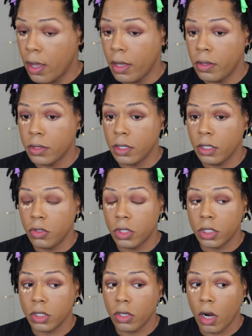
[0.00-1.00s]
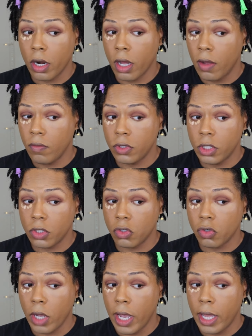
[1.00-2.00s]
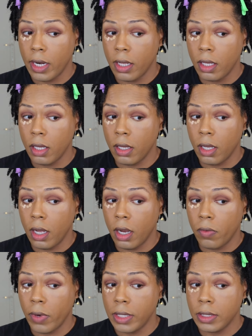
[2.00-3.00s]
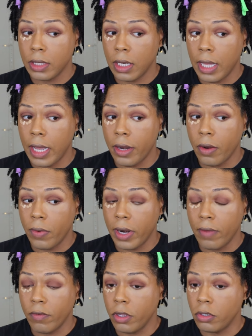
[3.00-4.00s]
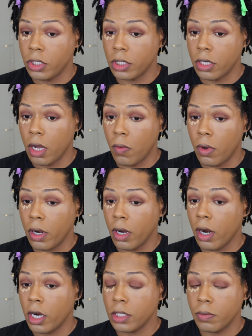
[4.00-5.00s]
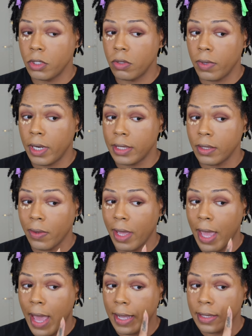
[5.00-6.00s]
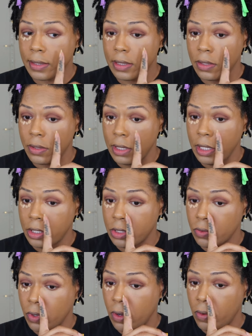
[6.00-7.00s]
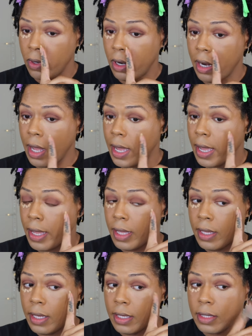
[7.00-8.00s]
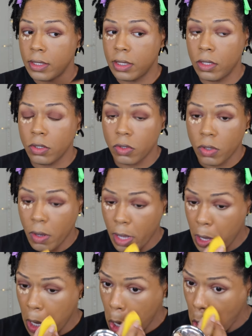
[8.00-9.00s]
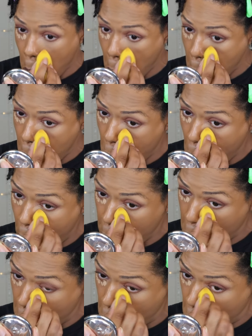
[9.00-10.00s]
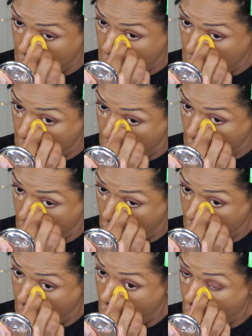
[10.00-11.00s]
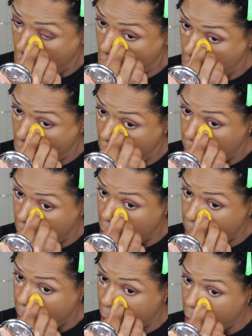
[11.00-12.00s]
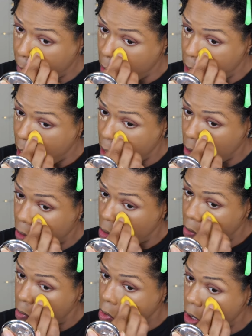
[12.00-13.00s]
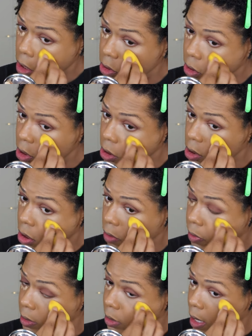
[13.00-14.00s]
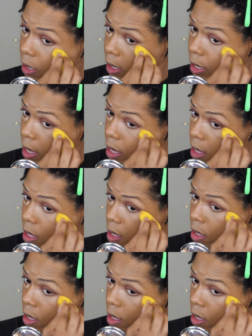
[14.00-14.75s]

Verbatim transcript: And you see, you just start off just trying to erase the line or whatever. You just don't want it harsh, but you realize, okay, I can still see it strong near the eye, still strong out here. And you go back in a little left. This time I don't mind coming down a little more just to erase that line.